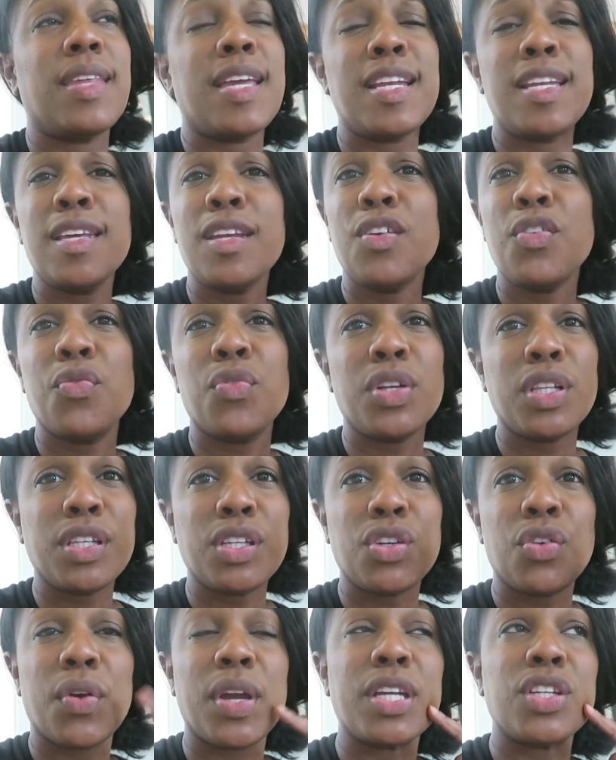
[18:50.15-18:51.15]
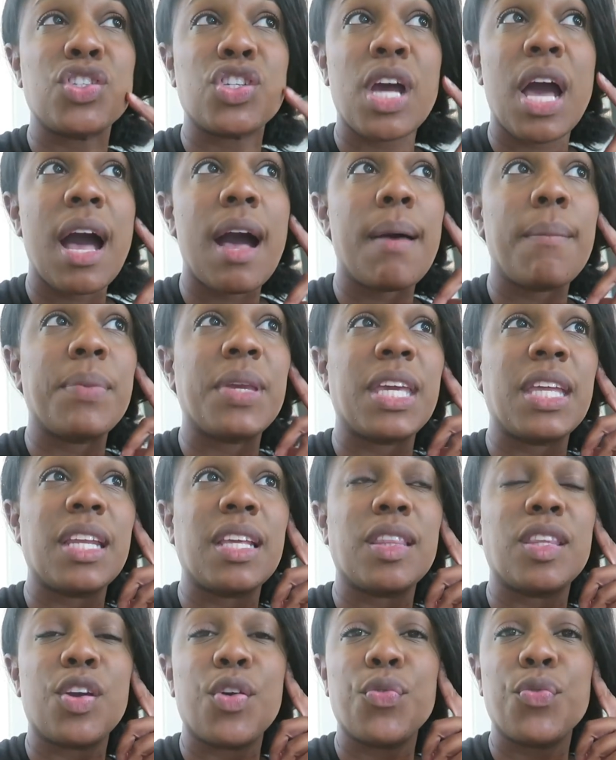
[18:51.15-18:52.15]
They did a really great job
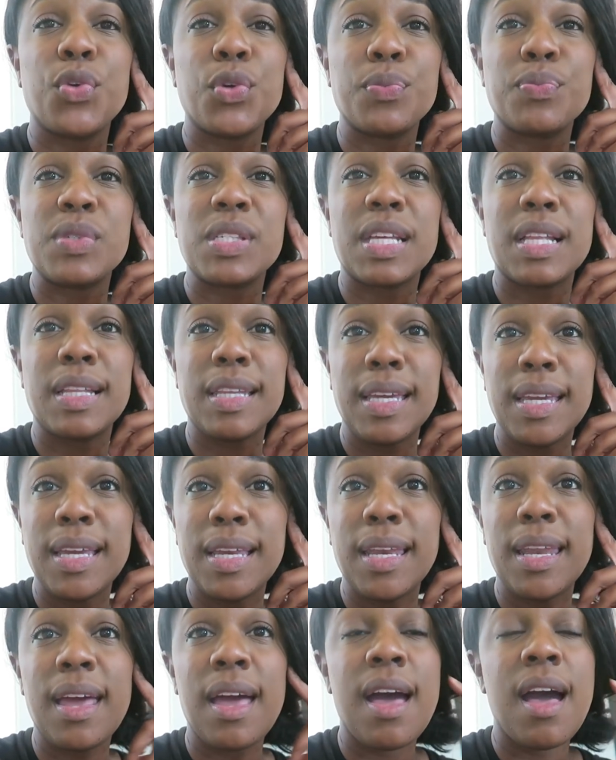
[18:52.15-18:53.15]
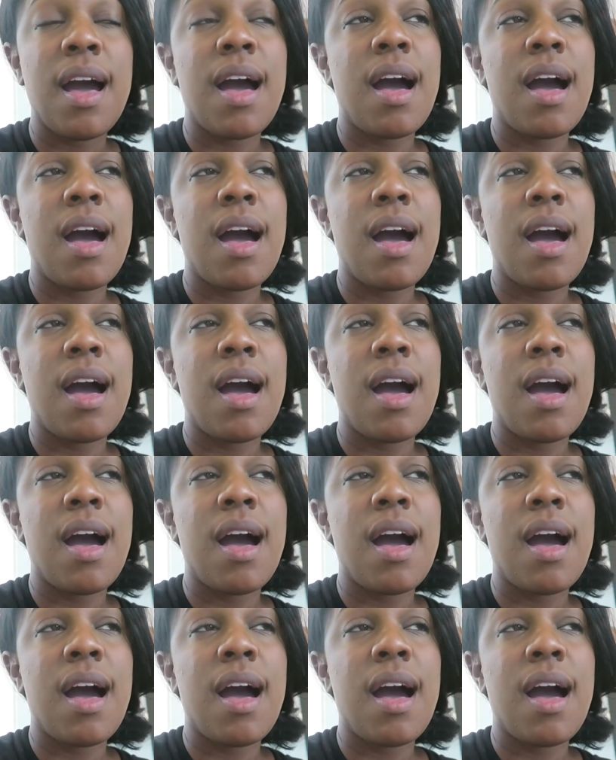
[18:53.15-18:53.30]
getting their rooms clean